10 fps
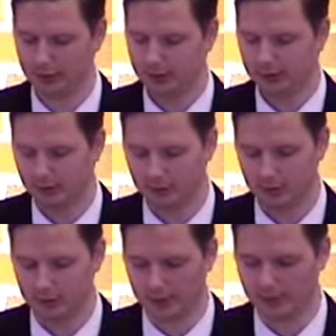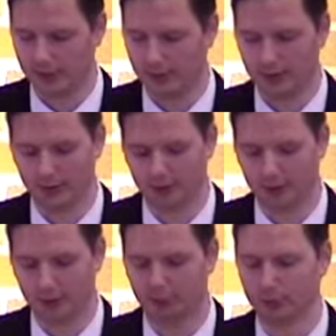David does not delight in evil,
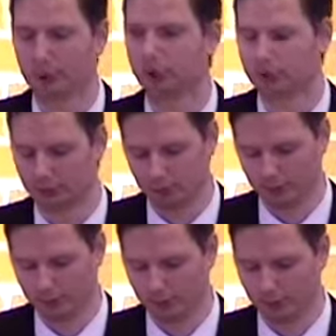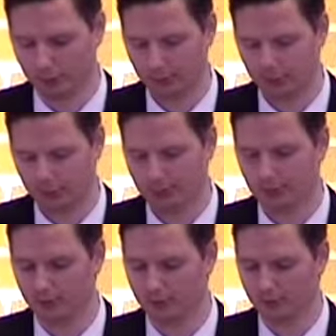but rejoices with the truth.
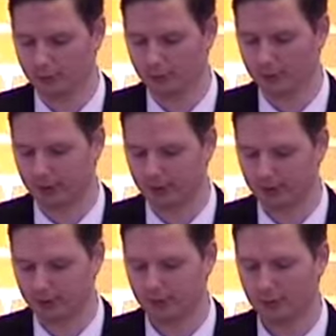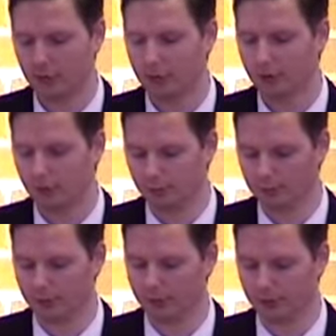David always protects,
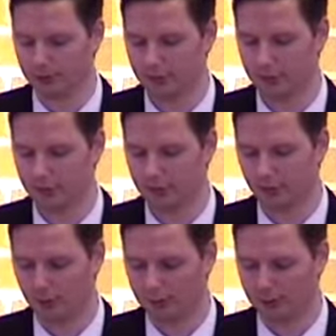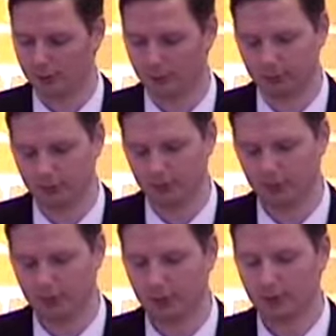always trusts, always hopes,
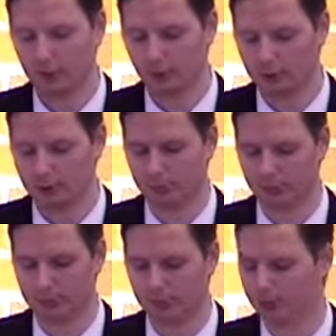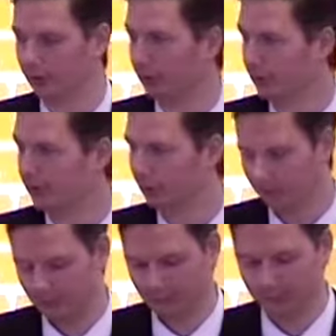always perseveres.
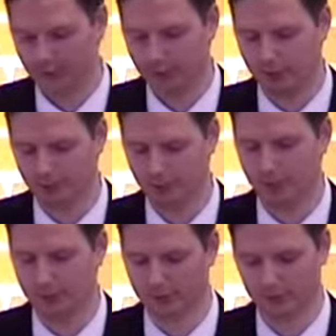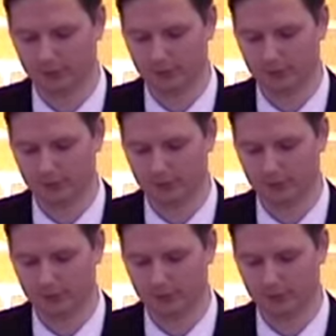David never fails.